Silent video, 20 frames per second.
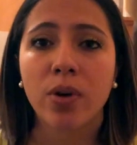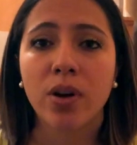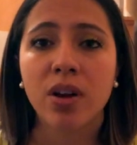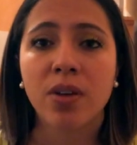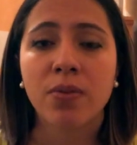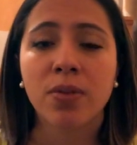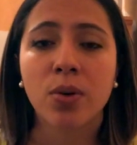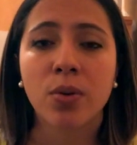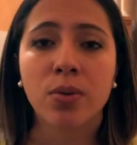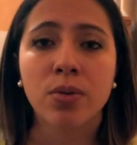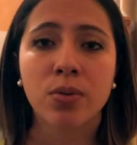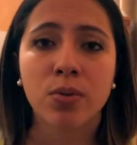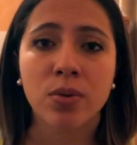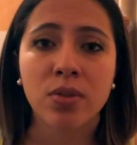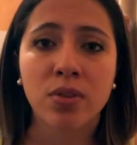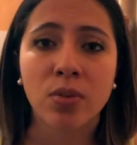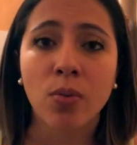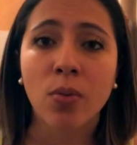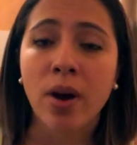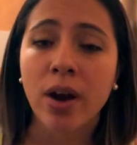if there was a
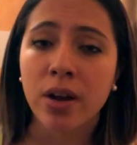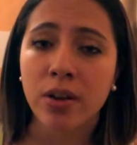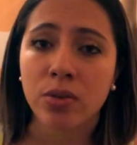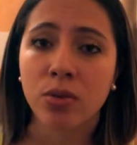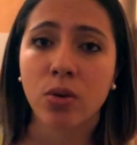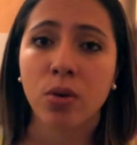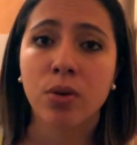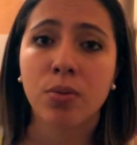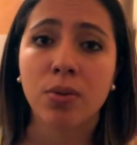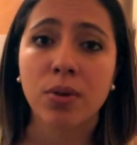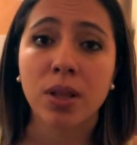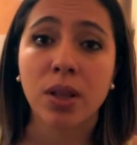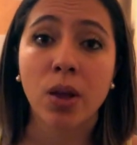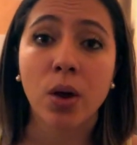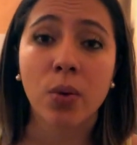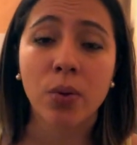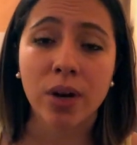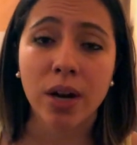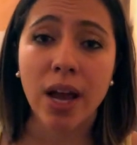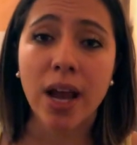reason why I scored
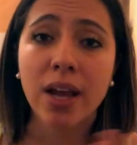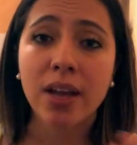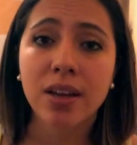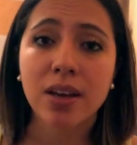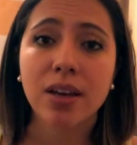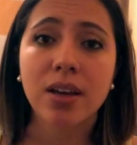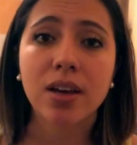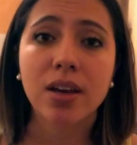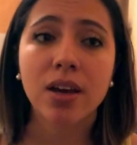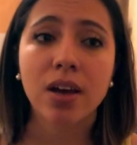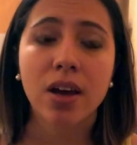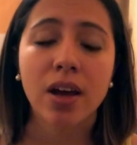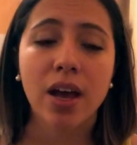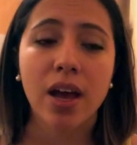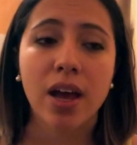below an 80,